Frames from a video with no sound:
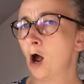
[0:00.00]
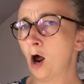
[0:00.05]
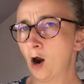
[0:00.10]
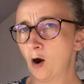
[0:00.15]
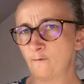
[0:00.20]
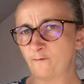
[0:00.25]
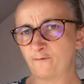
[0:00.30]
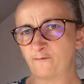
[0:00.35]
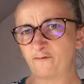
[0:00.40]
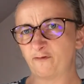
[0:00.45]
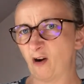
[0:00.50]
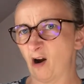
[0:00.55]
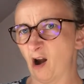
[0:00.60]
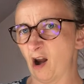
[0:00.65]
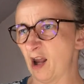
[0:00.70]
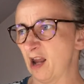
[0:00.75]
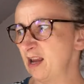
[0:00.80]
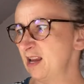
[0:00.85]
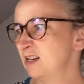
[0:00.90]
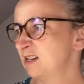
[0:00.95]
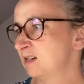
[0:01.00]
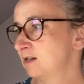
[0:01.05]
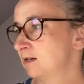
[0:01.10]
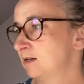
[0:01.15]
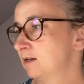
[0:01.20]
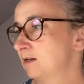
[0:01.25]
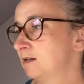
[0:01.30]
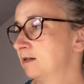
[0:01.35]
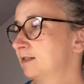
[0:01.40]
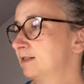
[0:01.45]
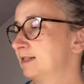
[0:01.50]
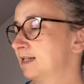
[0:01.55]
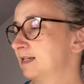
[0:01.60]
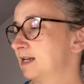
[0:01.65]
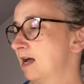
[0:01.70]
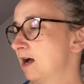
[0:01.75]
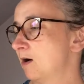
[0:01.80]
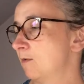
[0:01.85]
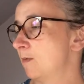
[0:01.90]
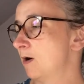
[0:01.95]
"Afraid?" said
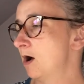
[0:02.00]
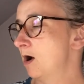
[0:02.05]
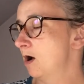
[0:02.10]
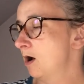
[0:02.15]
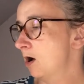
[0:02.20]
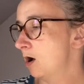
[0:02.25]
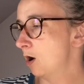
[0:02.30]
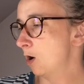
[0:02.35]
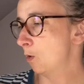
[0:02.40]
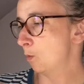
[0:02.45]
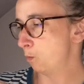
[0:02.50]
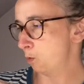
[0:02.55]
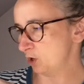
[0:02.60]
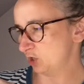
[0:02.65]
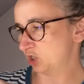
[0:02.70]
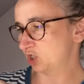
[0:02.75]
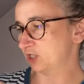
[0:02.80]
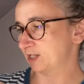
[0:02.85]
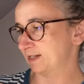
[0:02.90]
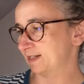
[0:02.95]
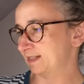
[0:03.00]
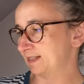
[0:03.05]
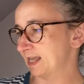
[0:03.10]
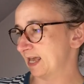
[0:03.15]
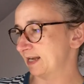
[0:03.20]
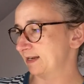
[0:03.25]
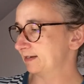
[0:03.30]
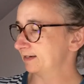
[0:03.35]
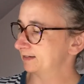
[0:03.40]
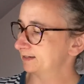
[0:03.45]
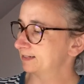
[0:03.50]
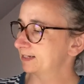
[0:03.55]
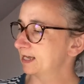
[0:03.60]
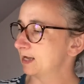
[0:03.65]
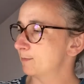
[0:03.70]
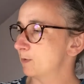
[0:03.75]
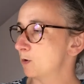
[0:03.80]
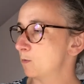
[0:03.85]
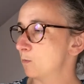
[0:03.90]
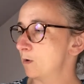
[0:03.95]
Elmer. "Watch this then.
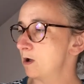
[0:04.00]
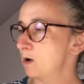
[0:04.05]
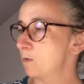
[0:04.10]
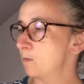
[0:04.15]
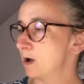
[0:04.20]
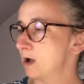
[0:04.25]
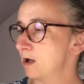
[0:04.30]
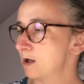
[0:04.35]
Come on, Wilbur."